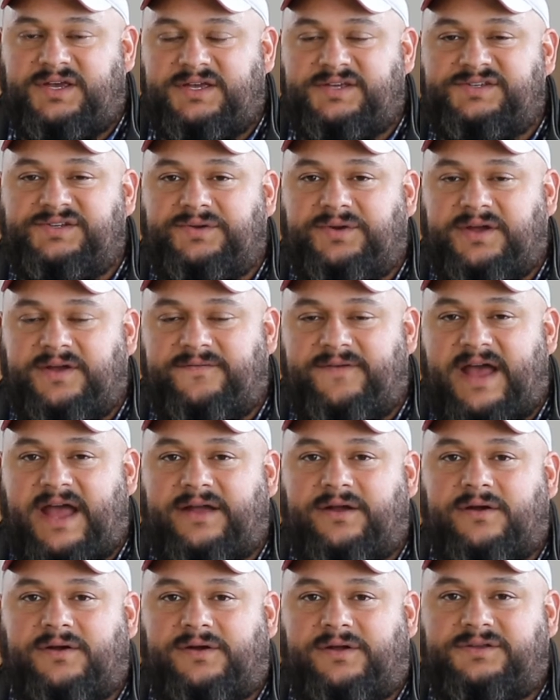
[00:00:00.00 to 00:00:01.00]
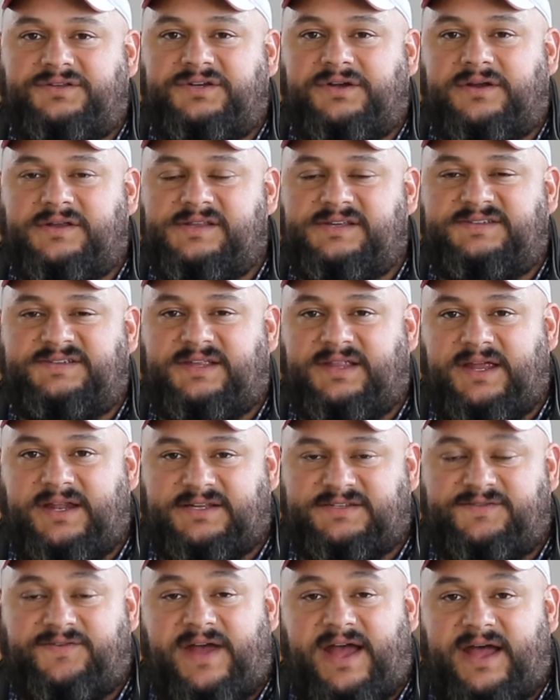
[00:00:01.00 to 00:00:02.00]
history of agriculture in the
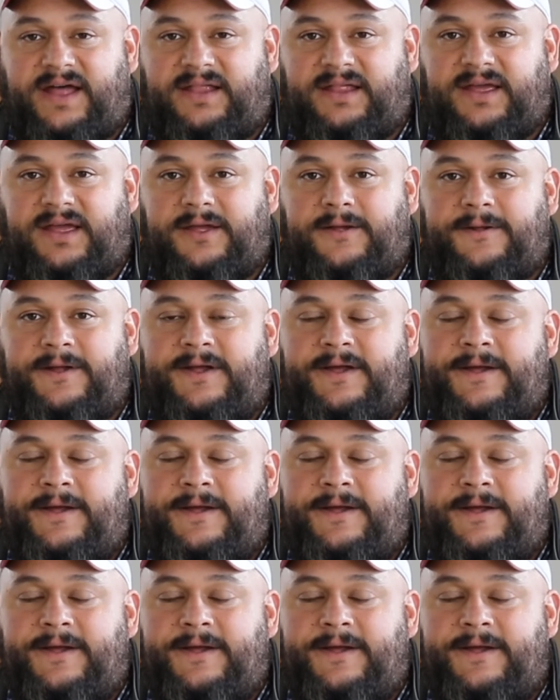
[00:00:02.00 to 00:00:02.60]
Salinas Valley,